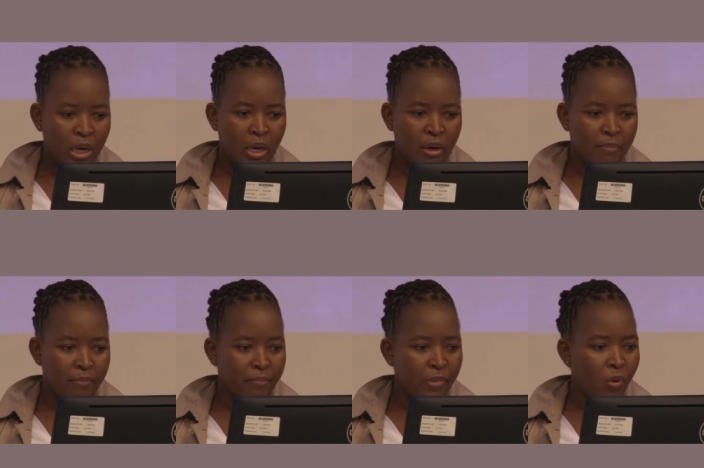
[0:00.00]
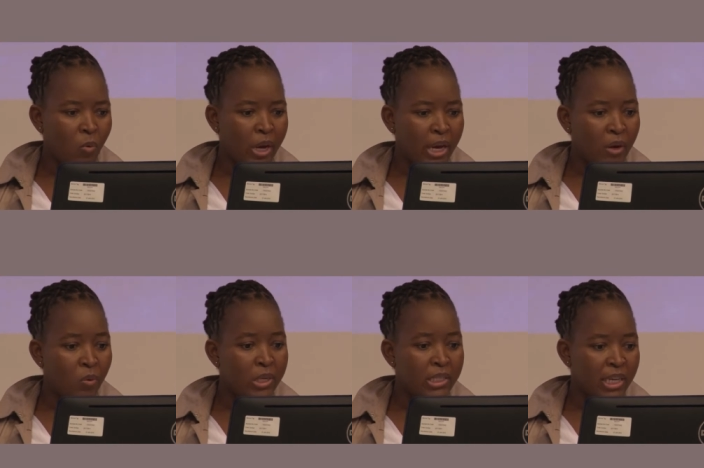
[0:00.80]
um, where
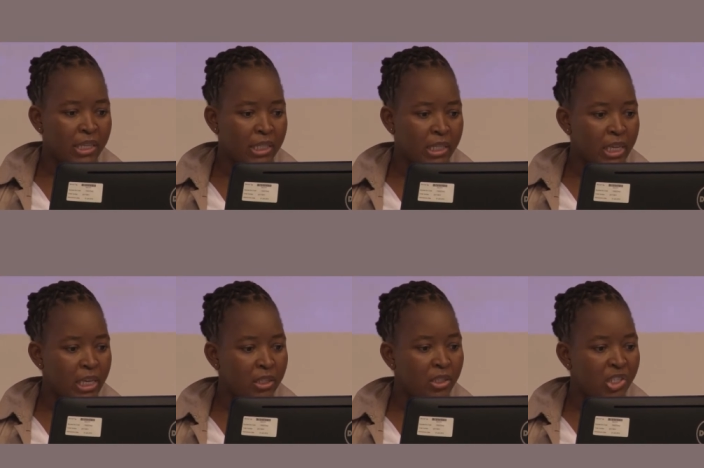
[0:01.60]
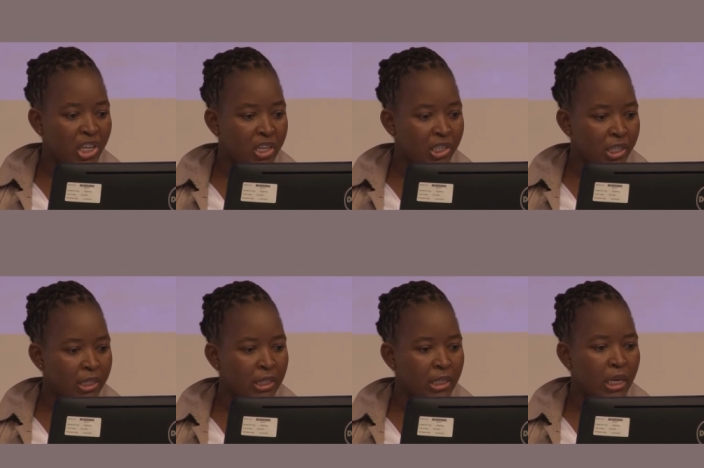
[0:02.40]
we start seeing
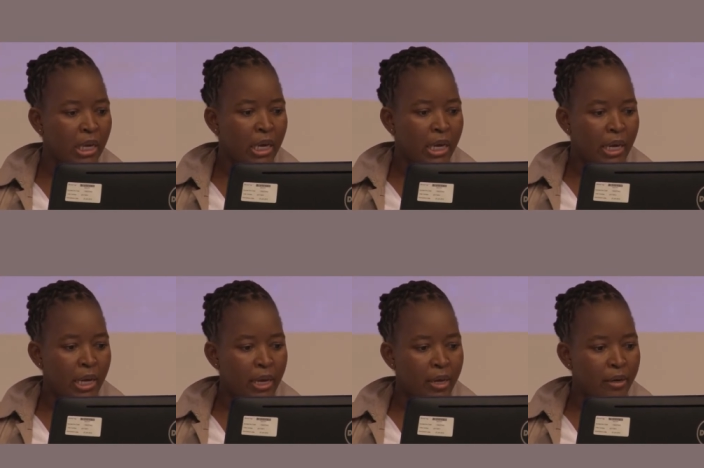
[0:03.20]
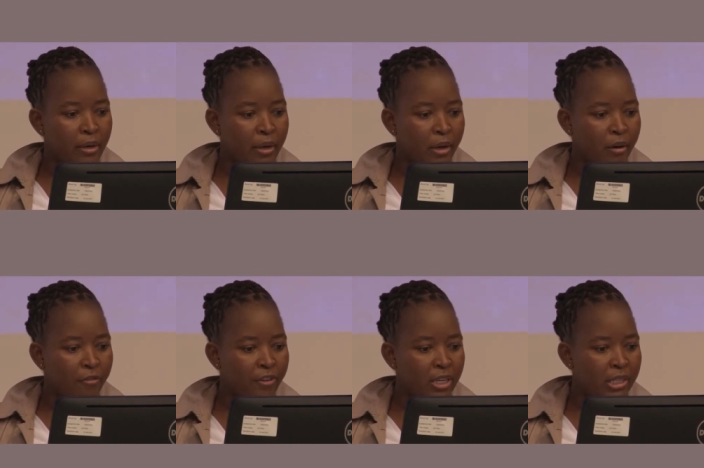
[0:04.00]
changes. And uh,
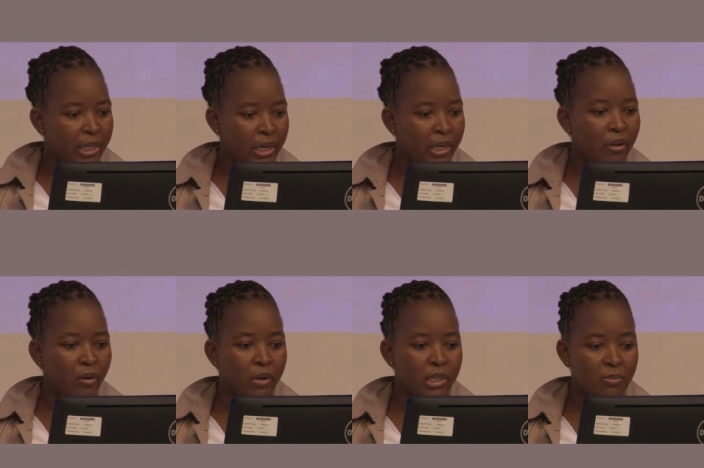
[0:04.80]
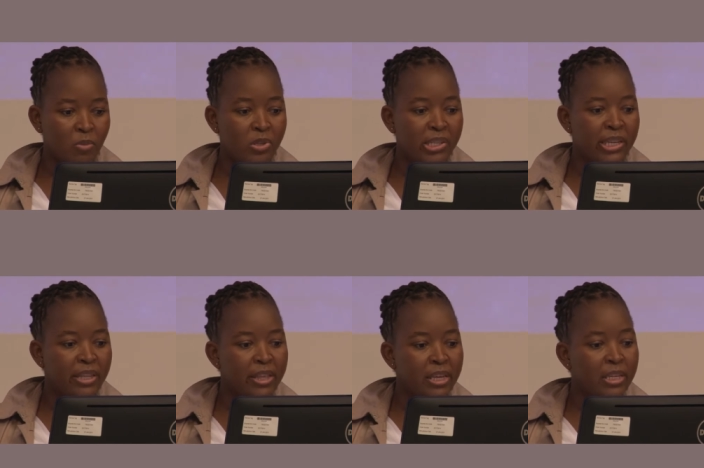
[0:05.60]
phase three is mostly
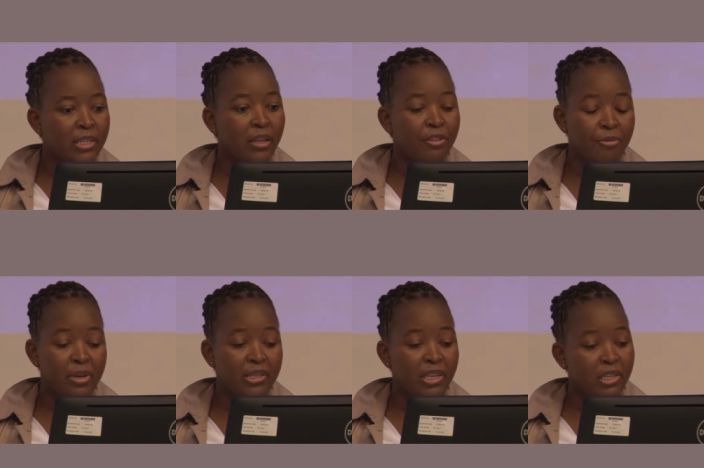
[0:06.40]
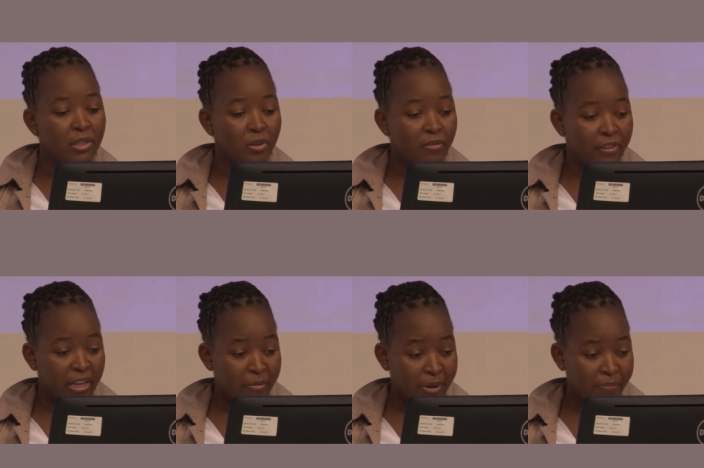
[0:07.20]
the three stages of
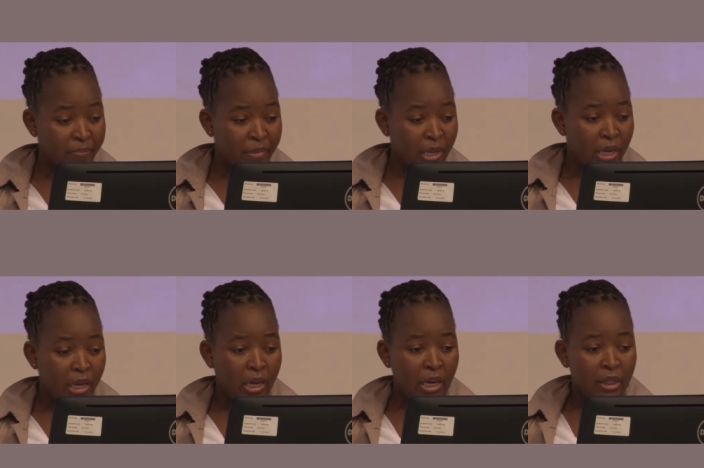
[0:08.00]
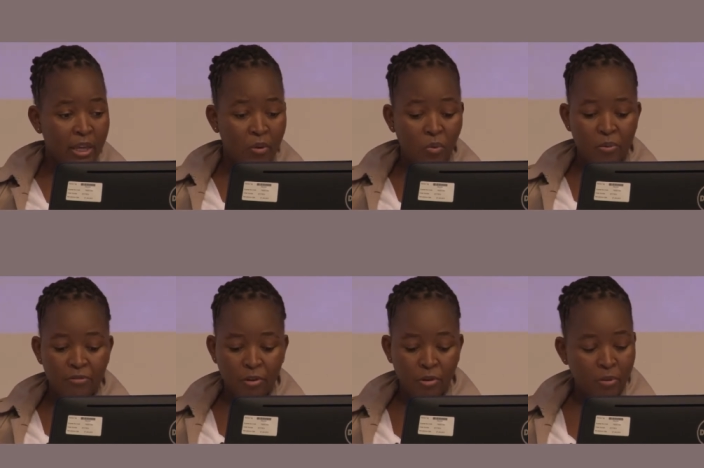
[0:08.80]
labor, and that will be
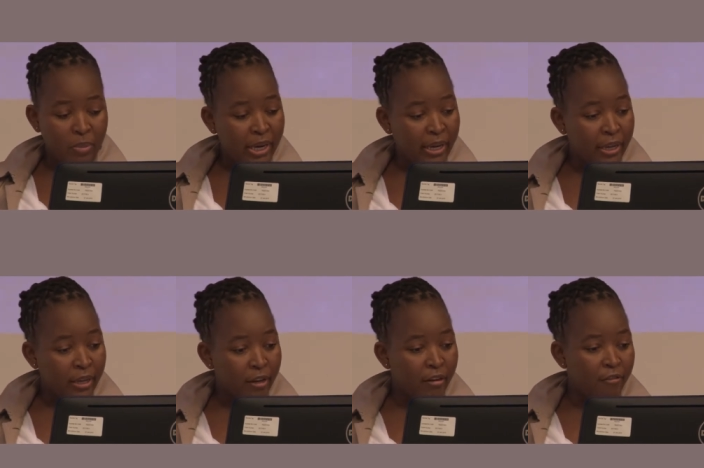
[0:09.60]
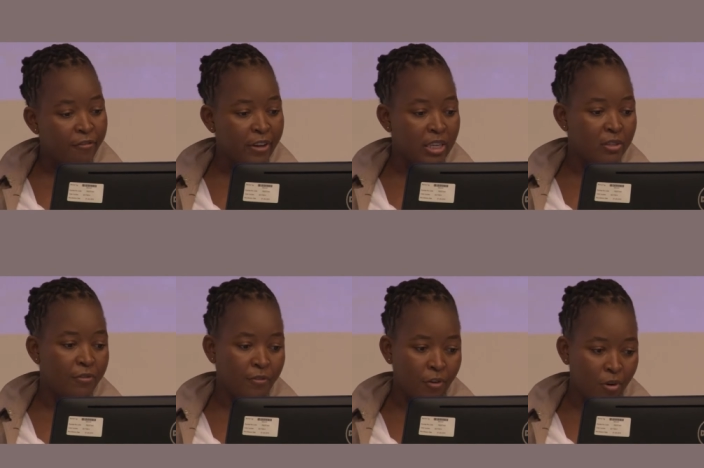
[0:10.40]
followed by phase
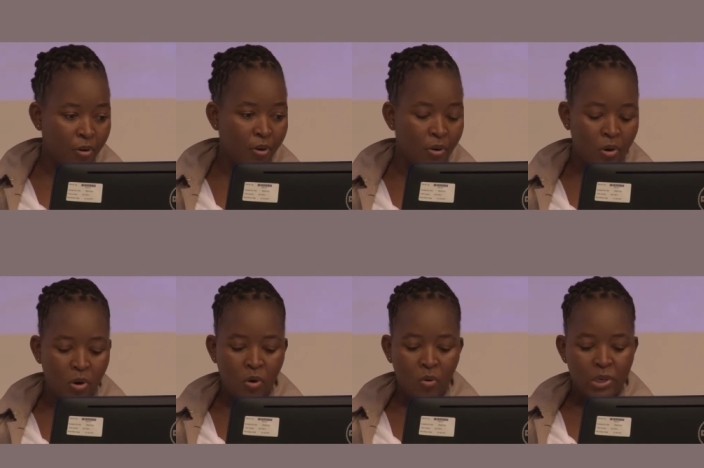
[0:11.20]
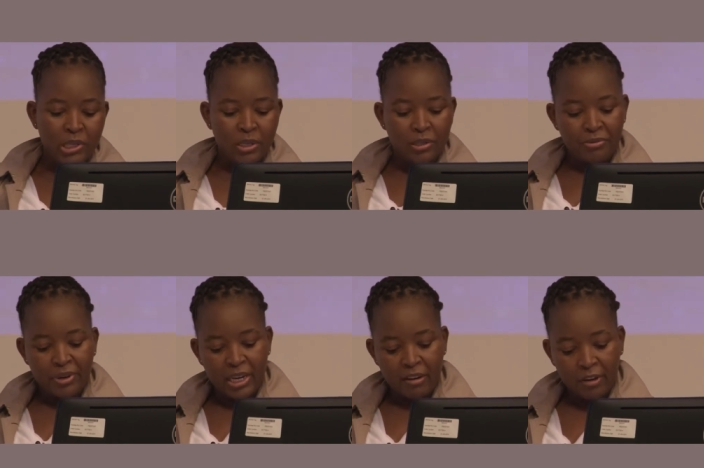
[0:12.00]
four, which is
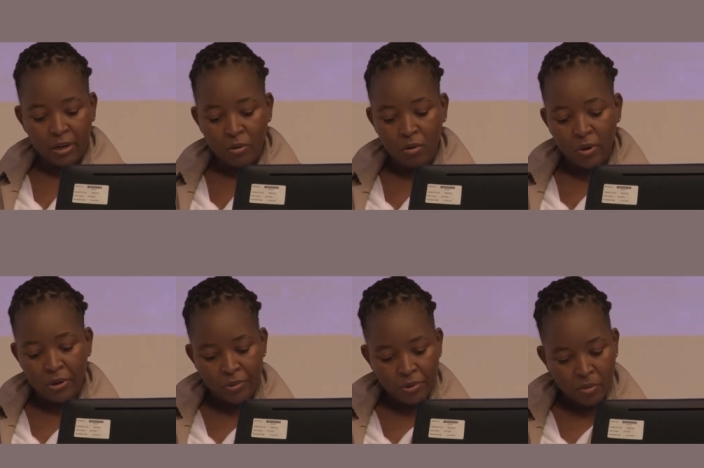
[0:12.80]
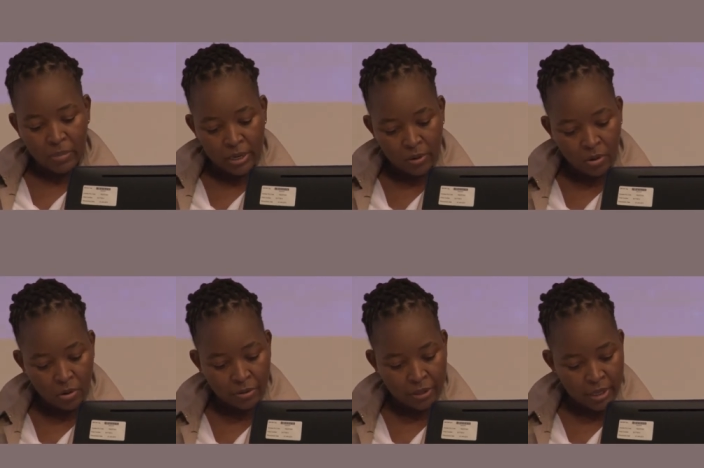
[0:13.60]
recovery, or what we normally
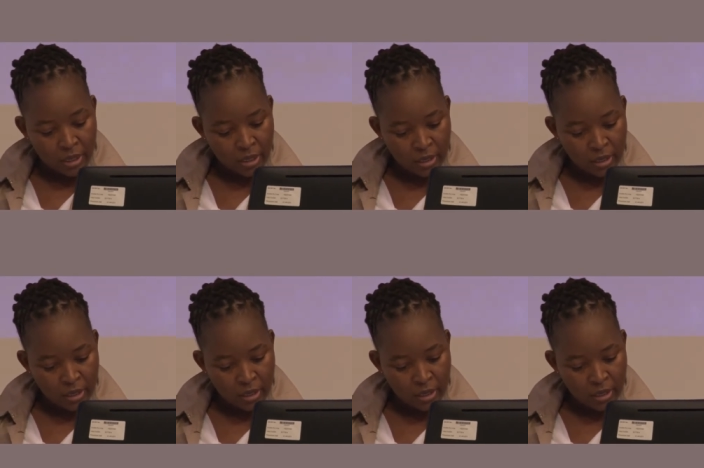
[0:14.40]
call the